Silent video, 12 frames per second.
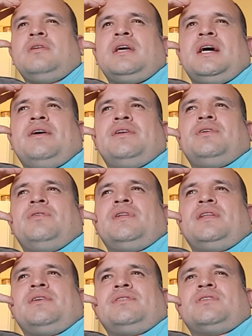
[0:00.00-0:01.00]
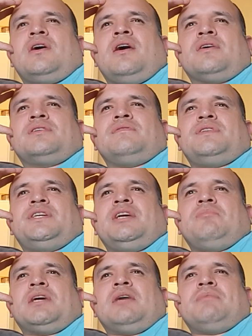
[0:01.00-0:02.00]
Now I know that there's talks of a
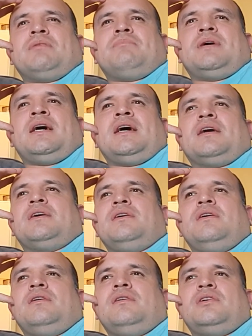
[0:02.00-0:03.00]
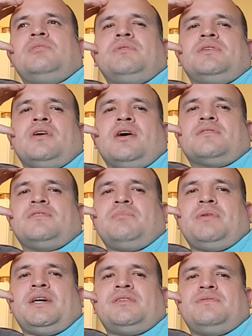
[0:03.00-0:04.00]
team coming back. It's been talks for the
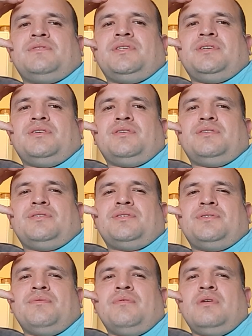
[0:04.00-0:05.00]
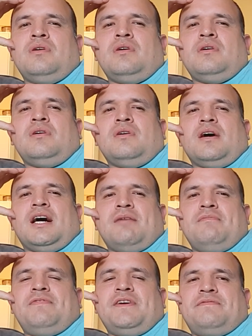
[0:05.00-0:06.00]
past few years. I'm
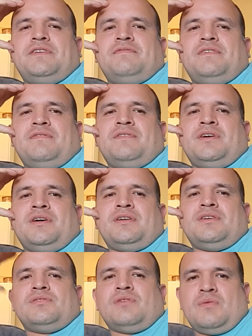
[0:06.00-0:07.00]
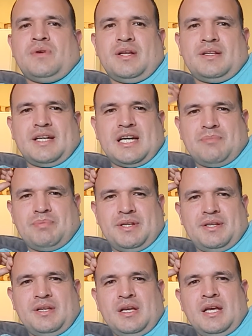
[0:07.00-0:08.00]
50-50 on it. Do I want it to
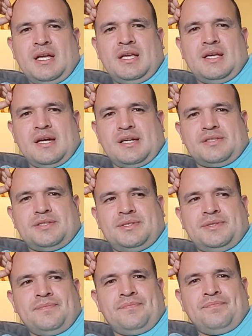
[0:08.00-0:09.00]
happen? Yes.